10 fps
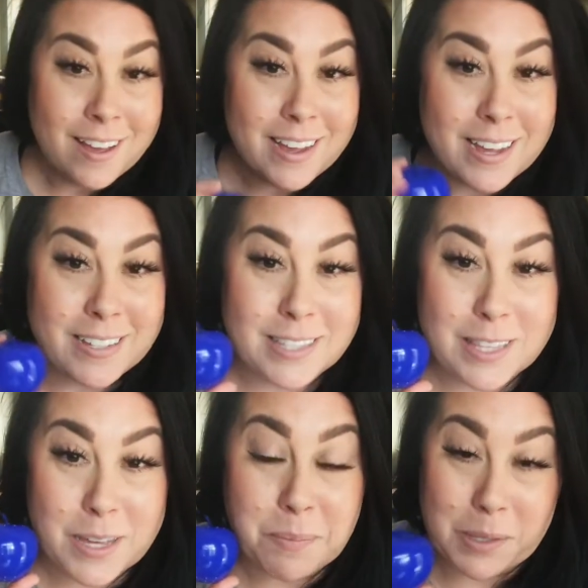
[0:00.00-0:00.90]
is
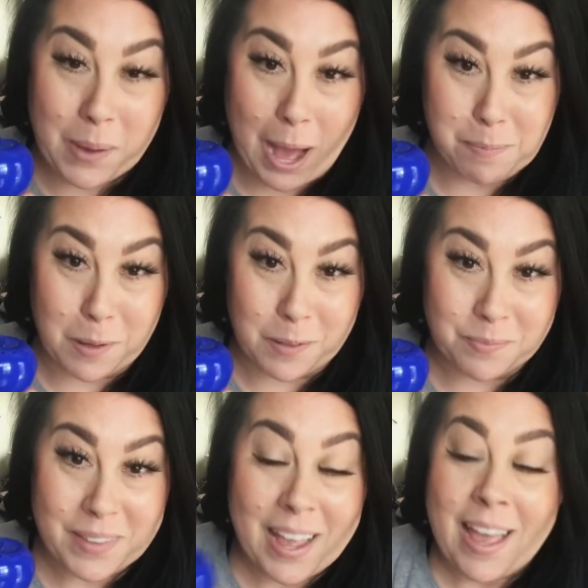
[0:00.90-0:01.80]
the Blue Apple.
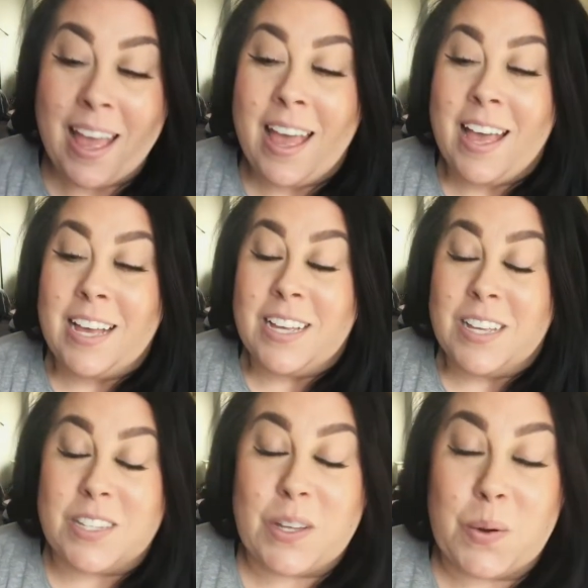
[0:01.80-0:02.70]

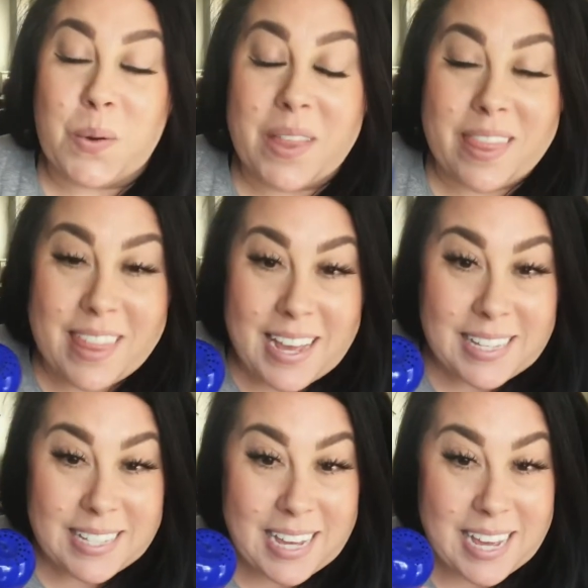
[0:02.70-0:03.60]
So
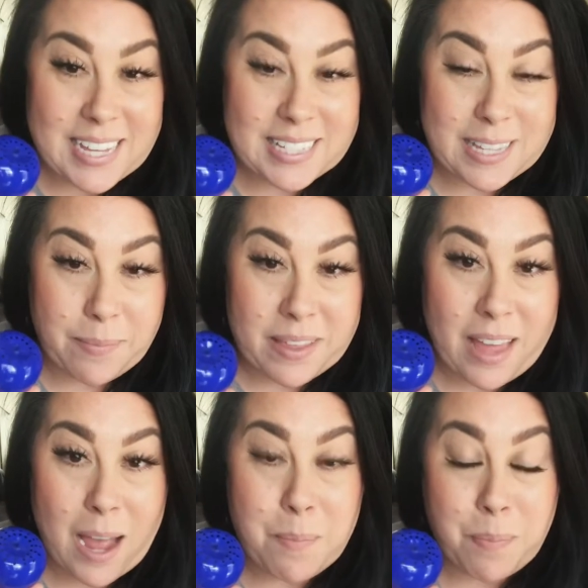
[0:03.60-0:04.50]
this is something that
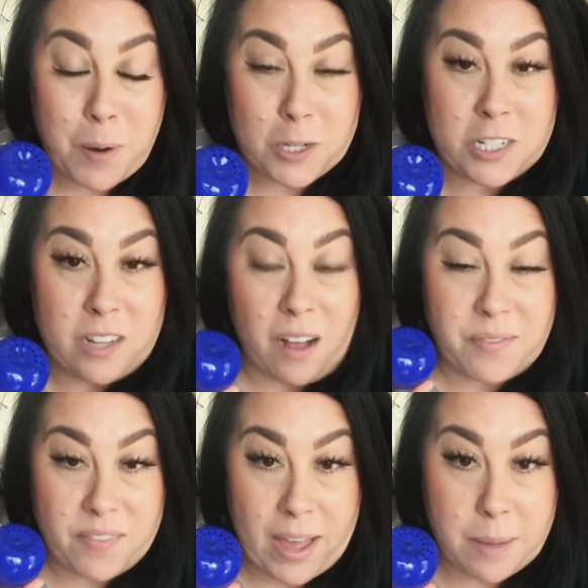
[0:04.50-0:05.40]
I purchased off
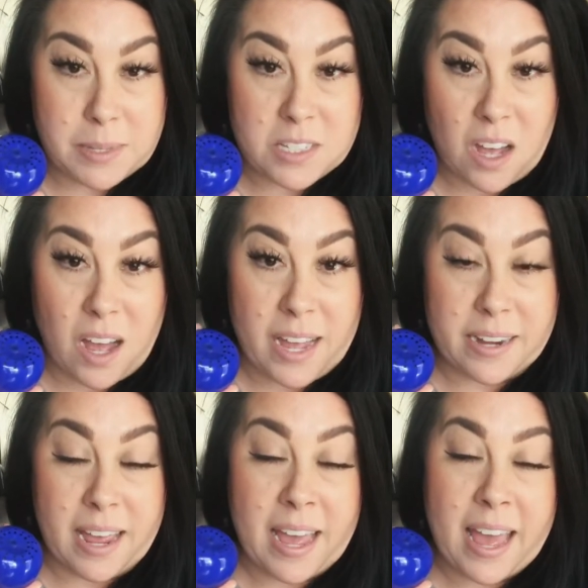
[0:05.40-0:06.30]
of Amazon,
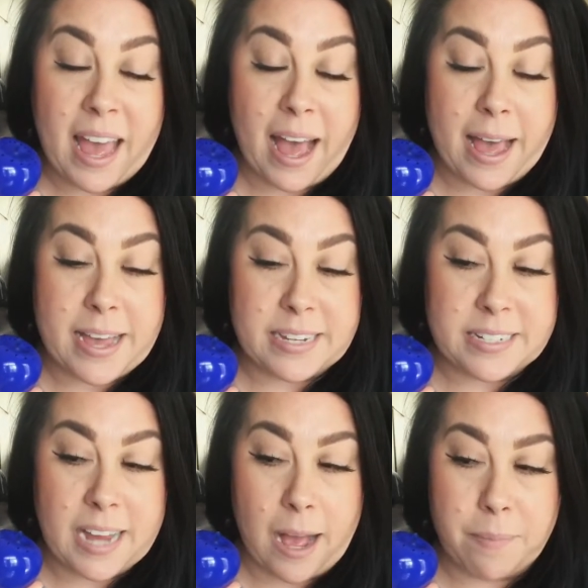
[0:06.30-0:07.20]
and
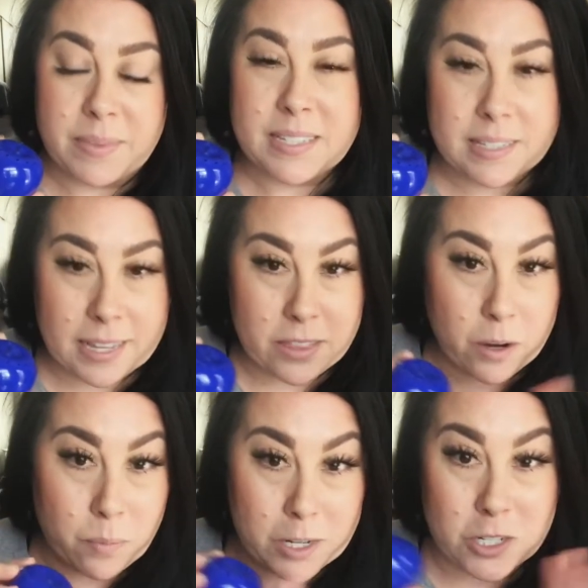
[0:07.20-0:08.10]
this is like the
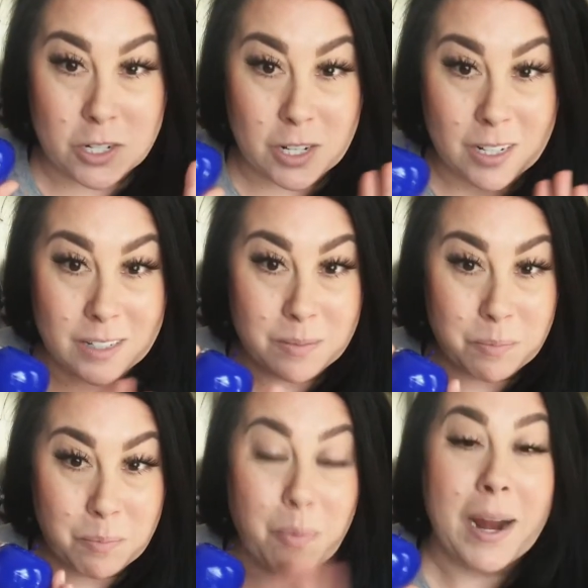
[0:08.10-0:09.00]
original
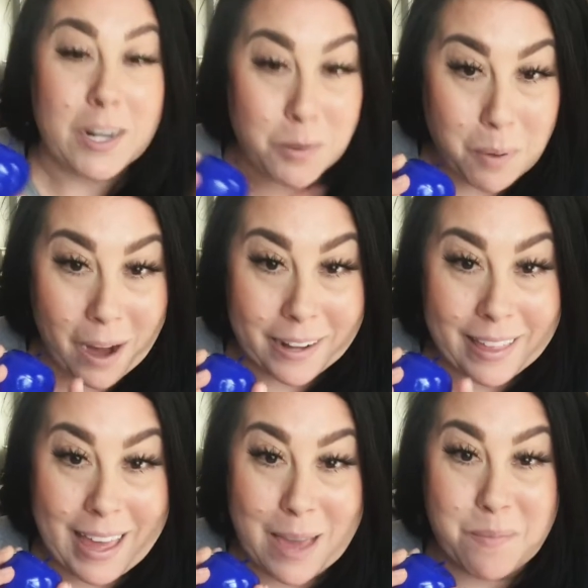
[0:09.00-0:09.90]
brand or product
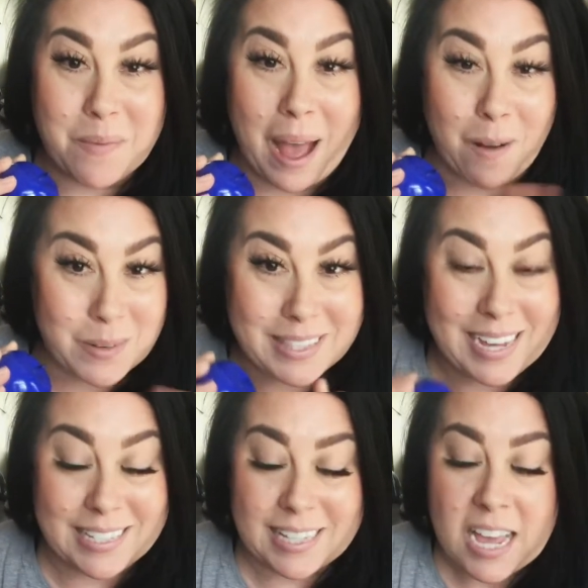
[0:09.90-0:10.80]
that came out with
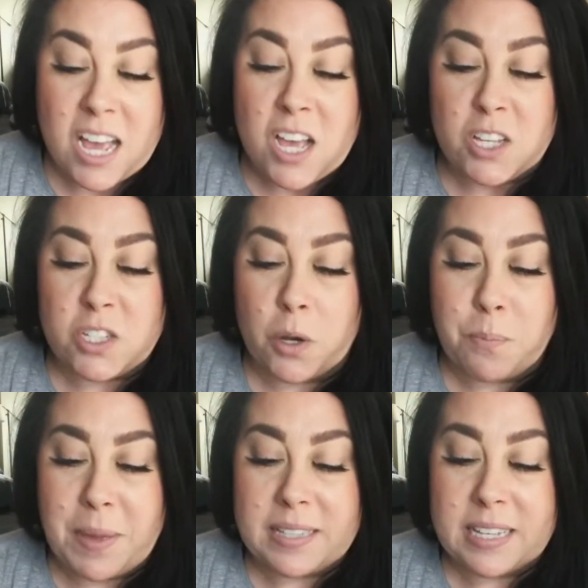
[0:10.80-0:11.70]
this. So
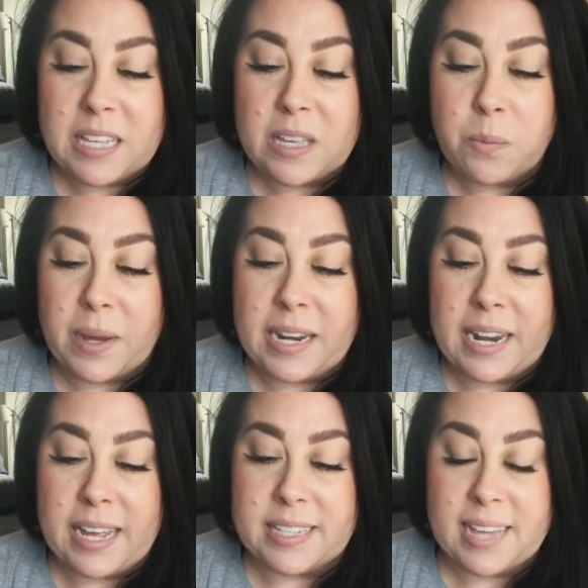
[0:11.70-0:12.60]
basically what it
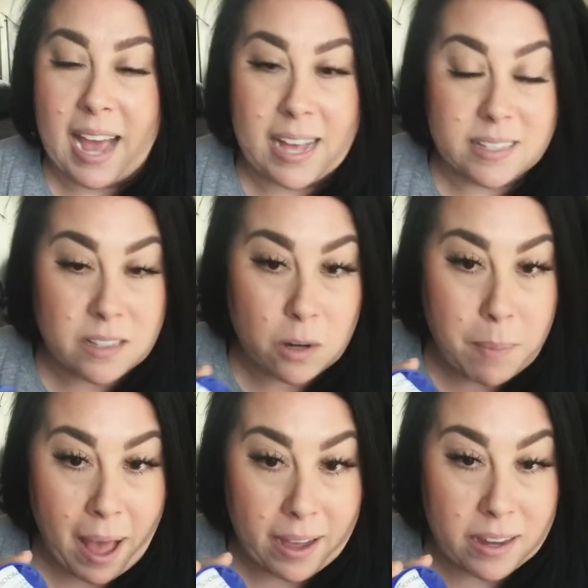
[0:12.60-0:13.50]
is, it has a little
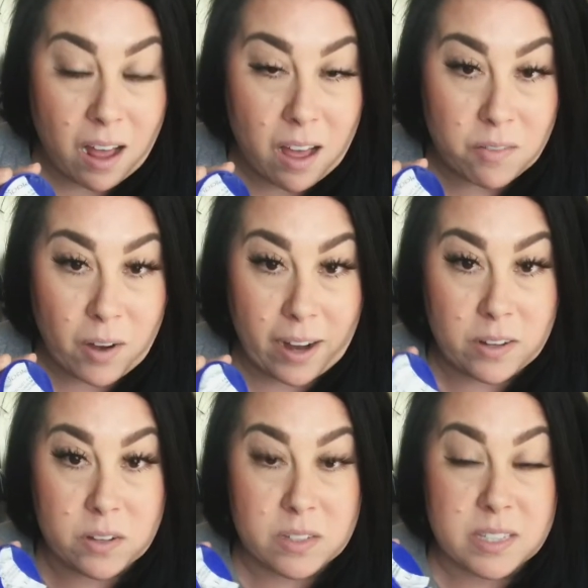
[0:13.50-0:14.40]
packet of
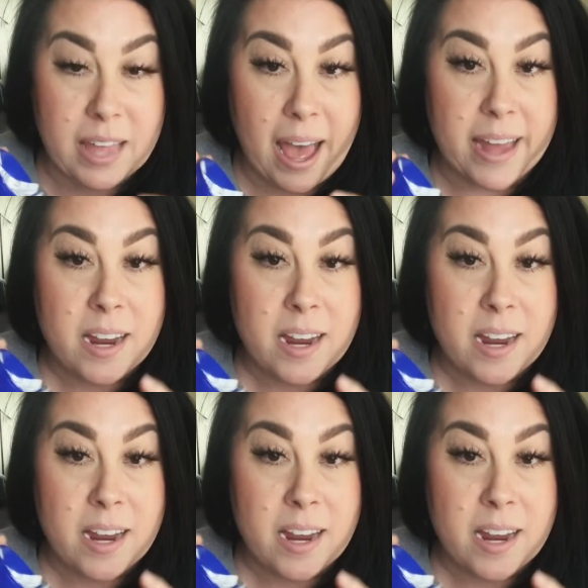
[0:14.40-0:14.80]
granules that